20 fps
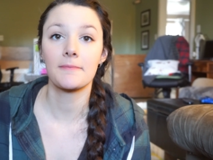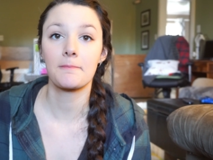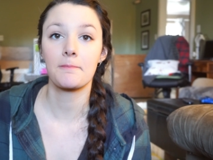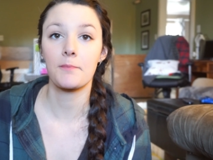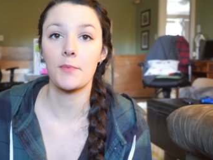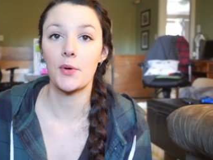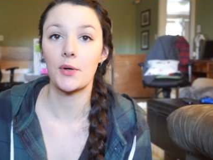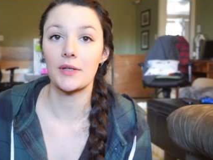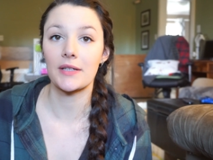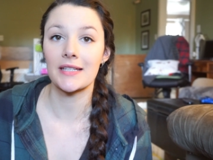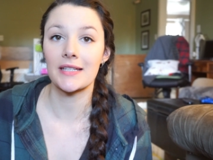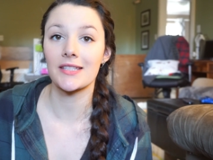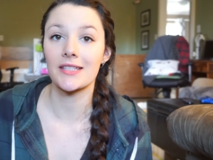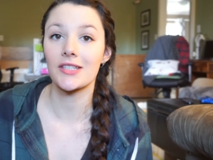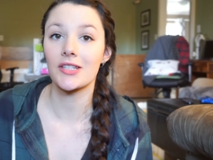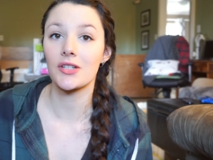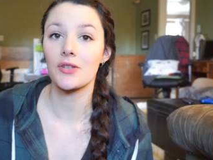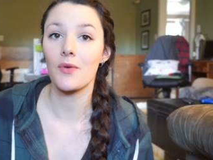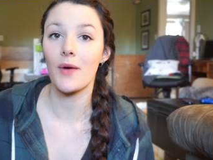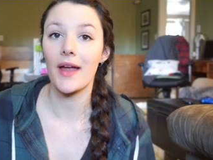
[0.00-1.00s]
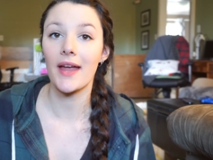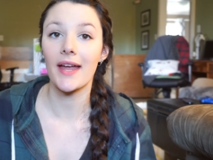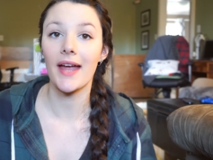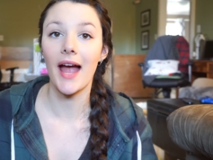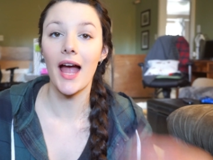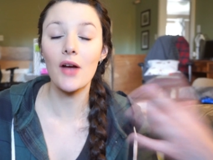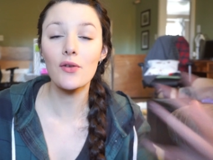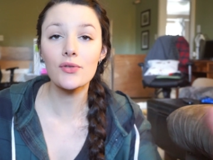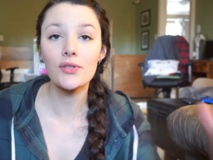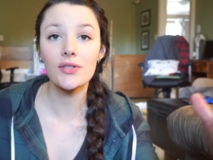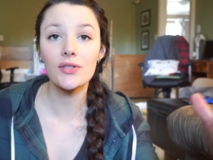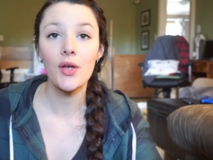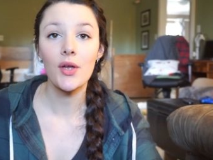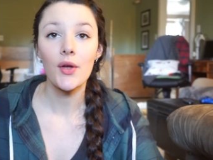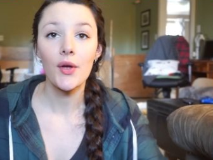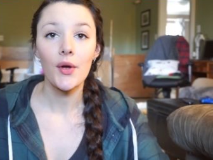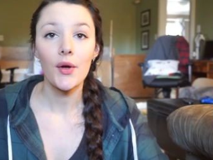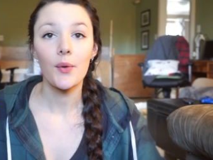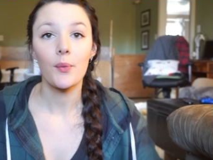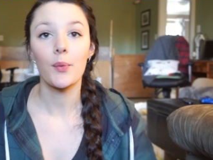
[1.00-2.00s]
put into a house
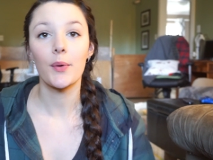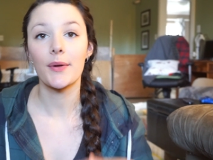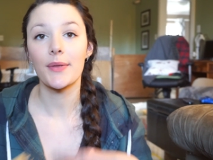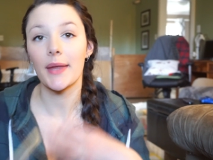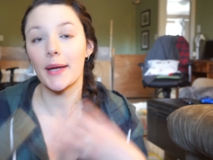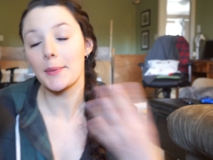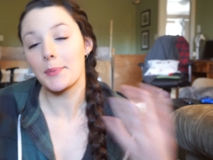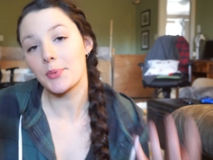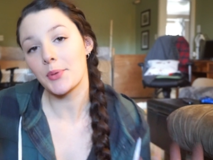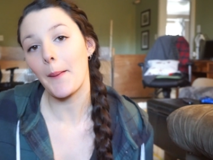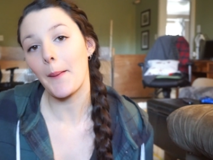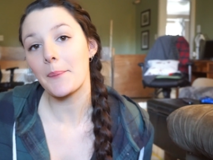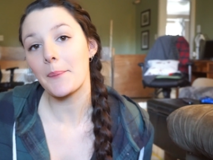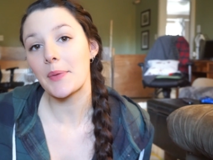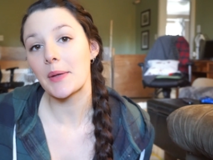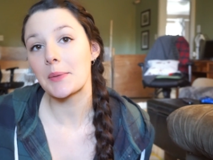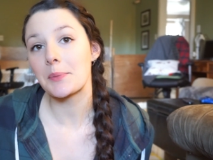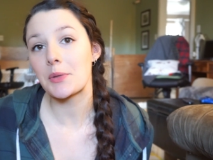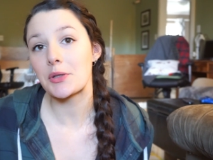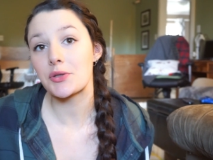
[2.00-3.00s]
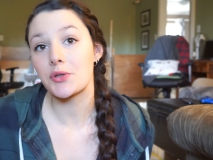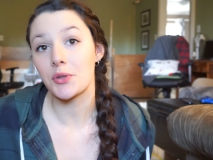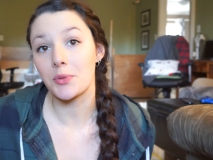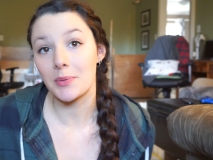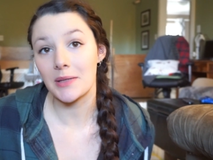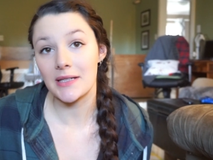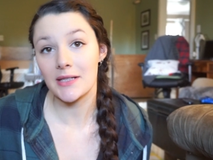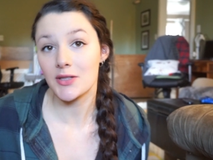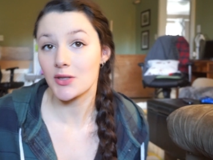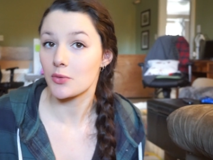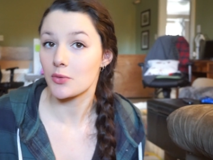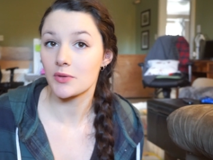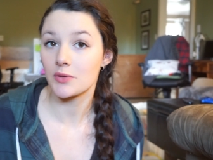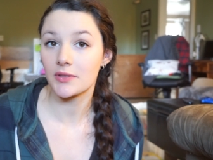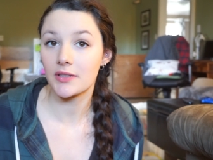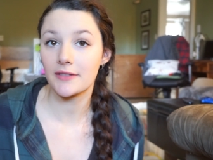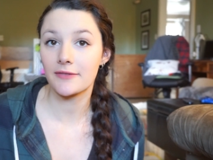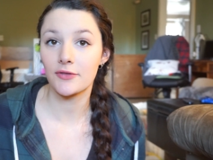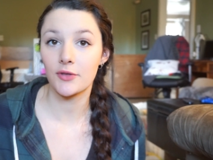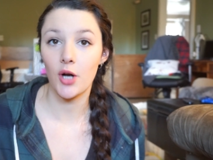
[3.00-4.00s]
where they prep them to be
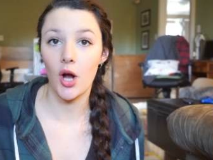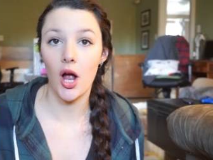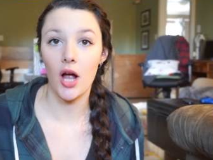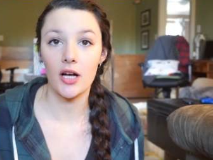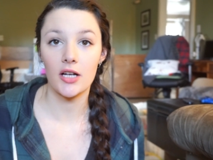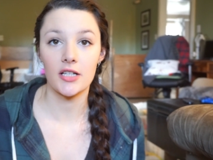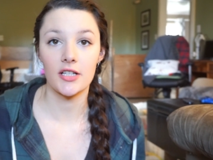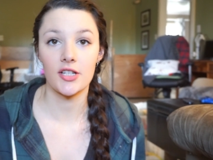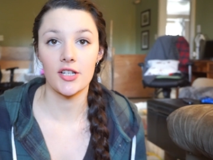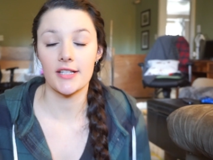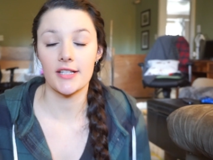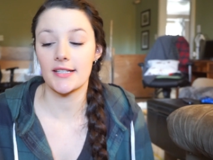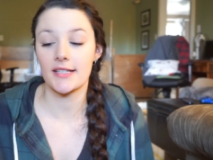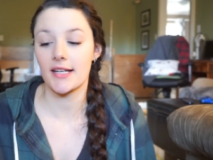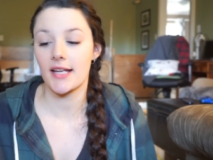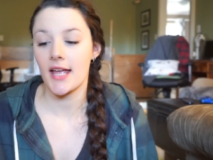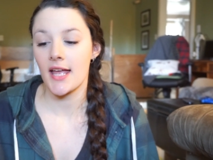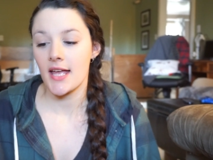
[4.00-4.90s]
sold for auction.